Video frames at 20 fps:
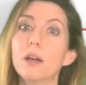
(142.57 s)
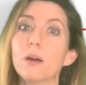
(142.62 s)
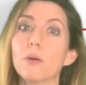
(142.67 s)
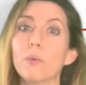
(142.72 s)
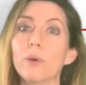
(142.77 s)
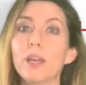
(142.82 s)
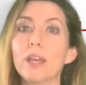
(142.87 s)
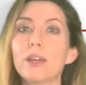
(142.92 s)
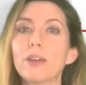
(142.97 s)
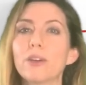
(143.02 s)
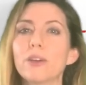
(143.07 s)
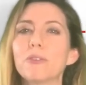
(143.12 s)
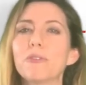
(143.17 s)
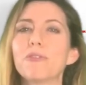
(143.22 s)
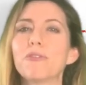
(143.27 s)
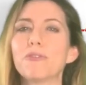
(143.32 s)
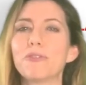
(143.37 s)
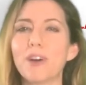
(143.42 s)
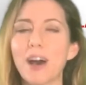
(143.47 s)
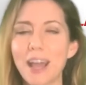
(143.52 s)
We could
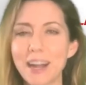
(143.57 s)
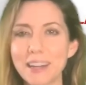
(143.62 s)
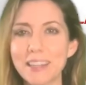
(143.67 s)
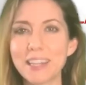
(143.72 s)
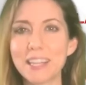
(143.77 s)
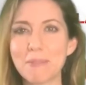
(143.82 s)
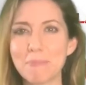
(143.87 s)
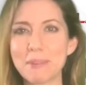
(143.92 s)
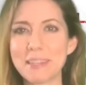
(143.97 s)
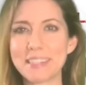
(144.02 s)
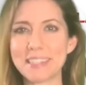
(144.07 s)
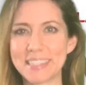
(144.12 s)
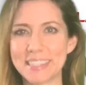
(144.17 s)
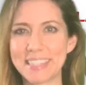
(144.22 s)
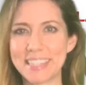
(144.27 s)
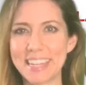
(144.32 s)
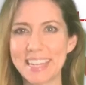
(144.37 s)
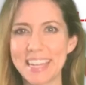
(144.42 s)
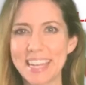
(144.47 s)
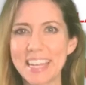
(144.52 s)
finally be
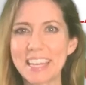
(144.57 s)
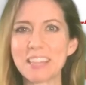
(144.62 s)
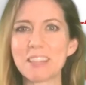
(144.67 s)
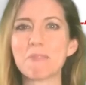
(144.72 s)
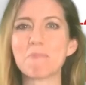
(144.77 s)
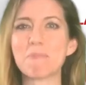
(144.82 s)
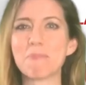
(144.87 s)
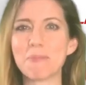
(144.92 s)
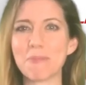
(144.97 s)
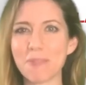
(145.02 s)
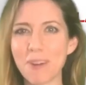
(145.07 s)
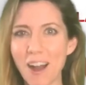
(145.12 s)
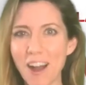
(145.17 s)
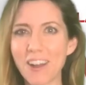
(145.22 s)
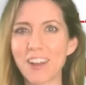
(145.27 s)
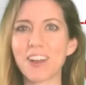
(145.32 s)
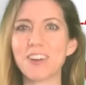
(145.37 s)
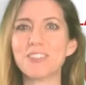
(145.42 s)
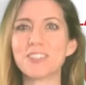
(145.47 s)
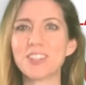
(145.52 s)
seeing the
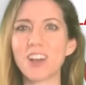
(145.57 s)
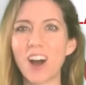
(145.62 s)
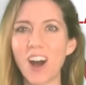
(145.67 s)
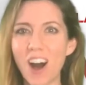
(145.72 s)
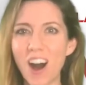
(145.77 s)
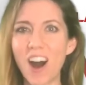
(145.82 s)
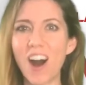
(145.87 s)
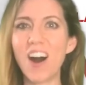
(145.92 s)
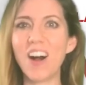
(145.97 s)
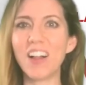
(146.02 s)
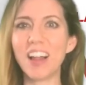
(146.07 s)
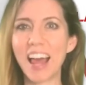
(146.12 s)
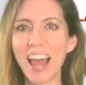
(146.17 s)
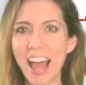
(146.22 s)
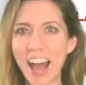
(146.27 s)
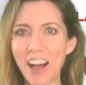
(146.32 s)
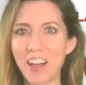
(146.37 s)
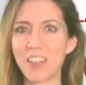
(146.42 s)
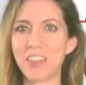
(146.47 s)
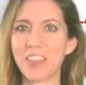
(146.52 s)
Broncos all
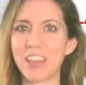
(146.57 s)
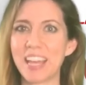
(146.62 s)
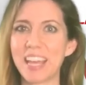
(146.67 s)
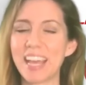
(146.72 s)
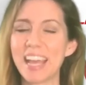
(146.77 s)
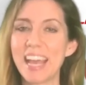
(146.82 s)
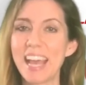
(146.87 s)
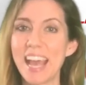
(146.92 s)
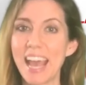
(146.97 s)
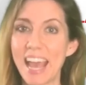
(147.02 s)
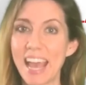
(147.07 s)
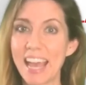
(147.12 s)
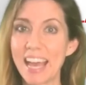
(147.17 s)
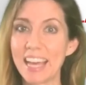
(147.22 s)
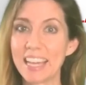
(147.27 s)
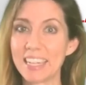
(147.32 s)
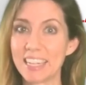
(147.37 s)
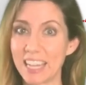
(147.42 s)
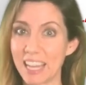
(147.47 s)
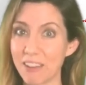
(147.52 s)
healthy.
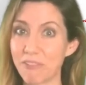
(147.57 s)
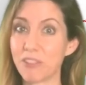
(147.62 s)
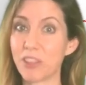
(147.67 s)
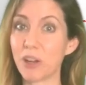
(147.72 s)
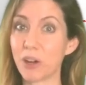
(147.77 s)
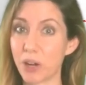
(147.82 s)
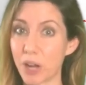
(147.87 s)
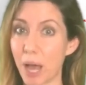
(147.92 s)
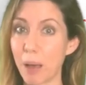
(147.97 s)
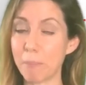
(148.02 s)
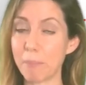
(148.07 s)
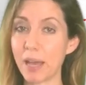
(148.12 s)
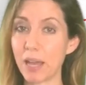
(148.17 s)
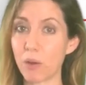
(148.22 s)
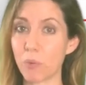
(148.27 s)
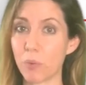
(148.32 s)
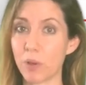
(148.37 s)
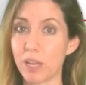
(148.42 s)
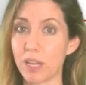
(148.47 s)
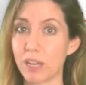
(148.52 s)
And if their
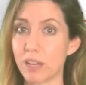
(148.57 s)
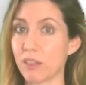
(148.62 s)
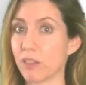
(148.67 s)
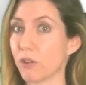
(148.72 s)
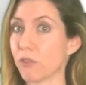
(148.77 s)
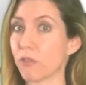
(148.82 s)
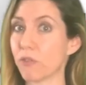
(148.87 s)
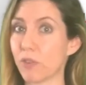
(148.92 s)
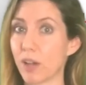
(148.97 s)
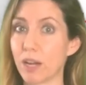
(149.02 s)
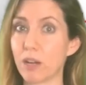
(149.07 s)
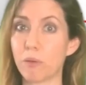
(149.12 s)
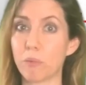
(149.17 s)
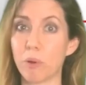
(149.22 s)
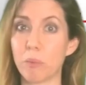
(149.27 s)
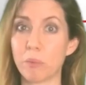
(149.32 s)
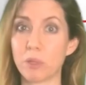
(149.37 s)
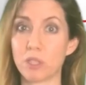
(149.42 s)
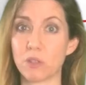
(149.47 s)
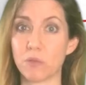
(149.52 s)
comeback win in their final
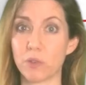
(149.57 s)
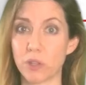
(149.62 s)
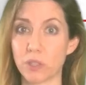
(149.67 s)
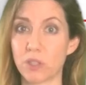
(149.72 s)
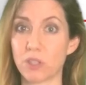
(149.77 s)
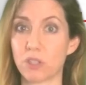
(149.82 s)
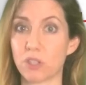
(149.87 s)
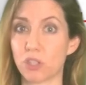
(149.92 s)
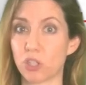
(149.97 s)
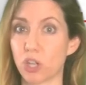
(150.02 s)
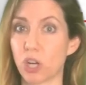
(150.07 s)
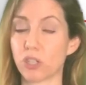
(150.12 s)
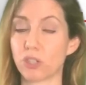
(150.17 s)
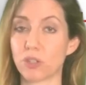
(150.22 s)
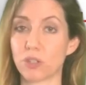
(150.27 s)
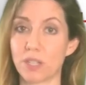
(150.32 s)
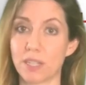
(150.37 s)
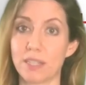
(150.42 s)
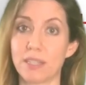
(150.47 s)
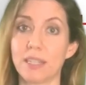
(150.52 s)
moments versus the
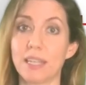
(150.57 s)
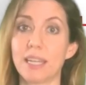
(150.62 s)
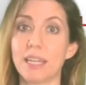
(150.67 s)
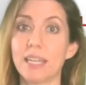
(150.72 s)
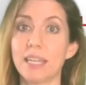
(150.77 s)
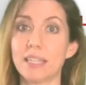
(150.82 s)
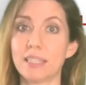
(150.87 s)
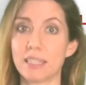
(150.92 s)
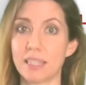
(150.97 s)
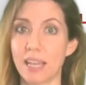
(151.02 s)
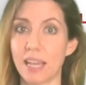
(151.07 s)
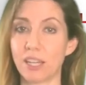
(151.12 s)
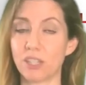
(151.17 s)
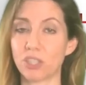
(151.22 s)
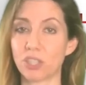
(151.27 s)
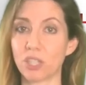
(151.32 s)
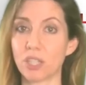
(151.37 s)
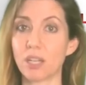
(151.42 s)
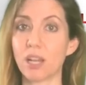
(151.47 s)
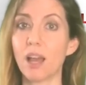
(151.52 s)
Chargers is any
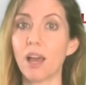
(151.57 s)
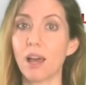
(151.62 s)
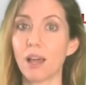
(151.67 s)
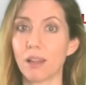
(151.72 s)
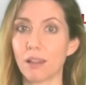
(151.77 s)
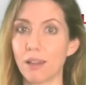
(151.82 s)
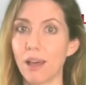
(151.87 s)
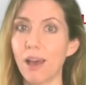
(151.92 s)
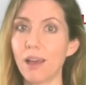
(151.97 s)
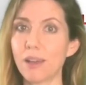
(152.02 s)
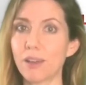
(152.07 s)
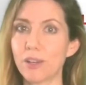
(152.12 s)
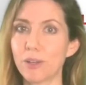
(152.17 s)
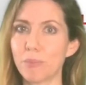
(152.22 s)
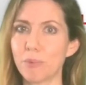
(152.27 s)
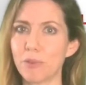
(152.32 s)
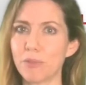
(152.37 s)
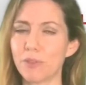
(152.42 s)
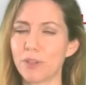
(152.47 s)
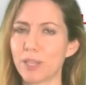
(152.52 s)
indication, Locke could
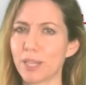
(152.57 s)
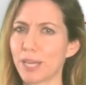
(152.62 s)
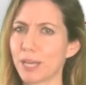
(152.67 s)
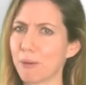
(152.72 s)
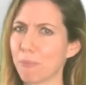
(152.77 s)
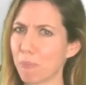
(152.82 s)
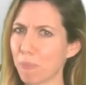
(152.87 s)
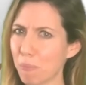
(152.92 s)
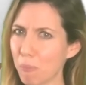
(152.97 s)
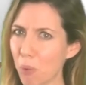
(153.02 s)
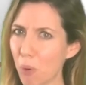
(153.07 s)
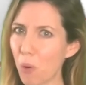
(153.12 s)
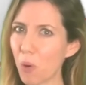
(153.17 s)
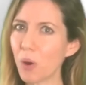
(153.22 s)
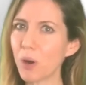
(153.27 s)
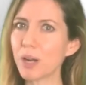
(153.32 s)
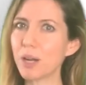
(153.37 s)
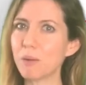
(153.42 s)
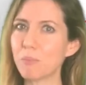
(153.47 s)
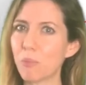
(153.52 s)
be feeling
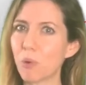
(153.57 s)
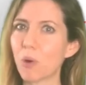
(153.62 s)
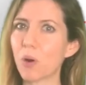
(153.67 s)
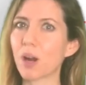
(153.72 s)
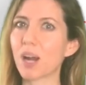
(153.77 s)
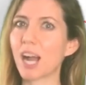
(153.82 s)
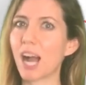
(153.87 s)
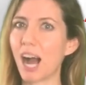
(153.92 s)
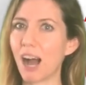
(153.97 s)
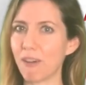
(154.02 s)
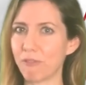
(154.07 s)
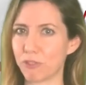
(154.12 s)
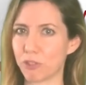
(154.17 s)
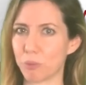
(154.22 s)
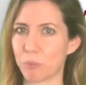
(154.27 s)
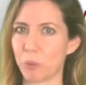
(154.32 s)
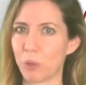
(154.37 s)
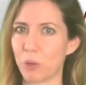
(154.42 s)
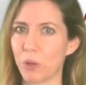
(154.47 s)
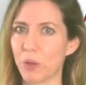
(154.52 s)
more and more
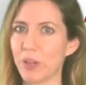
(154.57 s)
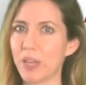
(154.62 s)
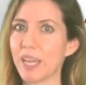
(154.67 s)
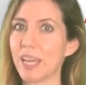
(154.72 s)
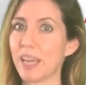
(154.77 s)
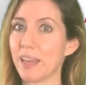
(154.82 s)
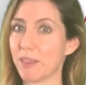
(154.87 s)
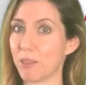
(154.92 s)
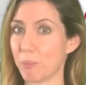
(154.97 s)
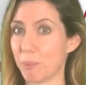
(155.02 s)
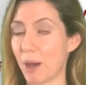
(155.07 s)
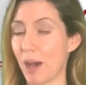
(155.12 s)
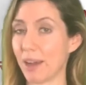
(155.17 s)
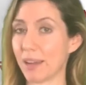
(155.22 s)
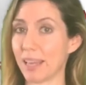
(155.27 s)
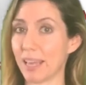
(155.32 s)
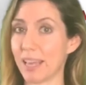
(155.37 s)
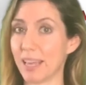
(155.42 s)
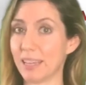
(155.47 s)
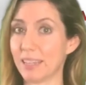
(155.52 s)
comfortable in the
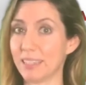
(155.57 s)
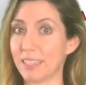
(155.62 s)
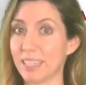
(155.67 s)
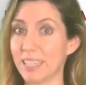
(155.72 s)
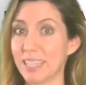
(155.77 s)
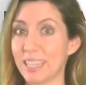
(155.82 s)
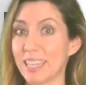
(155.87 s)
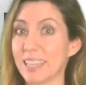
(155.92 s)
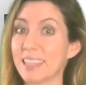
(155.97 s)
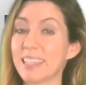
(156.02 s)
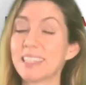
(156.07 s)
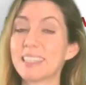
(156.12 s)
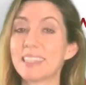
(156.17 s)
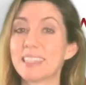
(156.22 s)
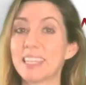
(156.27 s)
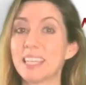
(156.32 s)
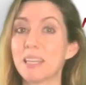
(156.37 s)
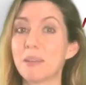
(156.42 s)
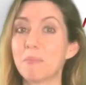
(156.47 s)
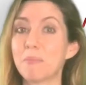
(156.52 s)
pocket. And this
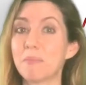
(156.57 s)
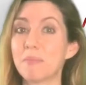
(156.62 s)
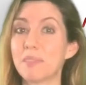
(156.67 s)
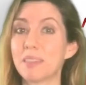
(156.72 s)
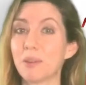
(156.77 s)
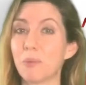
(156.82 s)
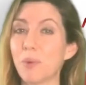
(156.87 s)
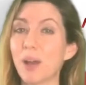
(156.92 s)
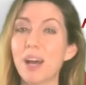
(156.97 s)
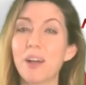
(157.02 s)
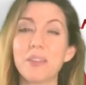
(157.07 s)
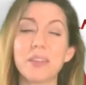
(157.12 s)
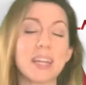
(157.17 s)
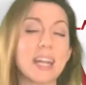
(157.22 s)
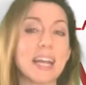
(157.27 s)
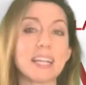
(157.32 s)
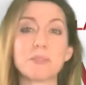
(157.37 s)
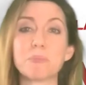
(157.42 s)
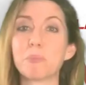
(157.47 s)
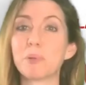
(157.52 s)
team, well, it
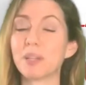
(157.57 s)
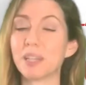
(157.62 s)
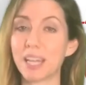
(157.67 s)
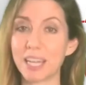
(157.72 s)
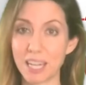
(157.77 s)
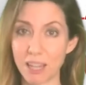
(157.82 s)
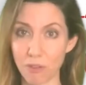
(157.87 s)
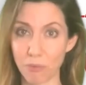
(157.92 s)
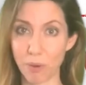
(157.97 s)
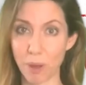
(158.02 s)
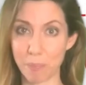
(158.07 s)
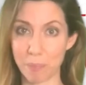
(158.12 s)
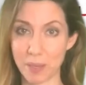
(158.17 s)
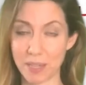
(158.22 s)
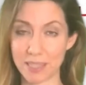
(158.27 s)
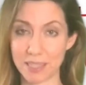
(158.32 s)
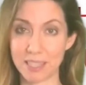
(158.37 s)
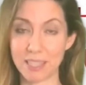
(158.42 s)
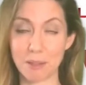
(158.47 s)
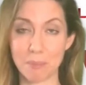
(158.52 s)
has plenty of
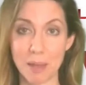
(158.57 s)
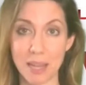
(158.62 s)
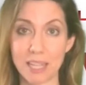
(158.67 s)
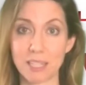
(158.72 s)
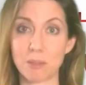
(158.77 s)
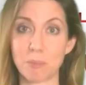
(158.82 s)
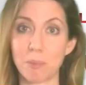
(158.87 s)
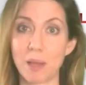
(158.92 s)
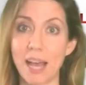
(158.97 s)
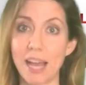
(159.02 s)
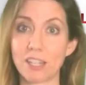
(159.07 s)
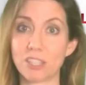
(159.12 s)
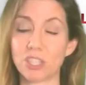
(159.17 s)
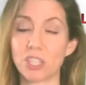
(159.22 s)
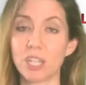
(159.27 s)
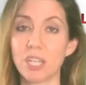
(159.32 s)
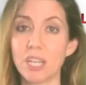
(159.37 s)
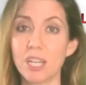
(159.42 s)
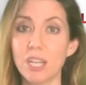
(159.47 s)
weapons to make a splash.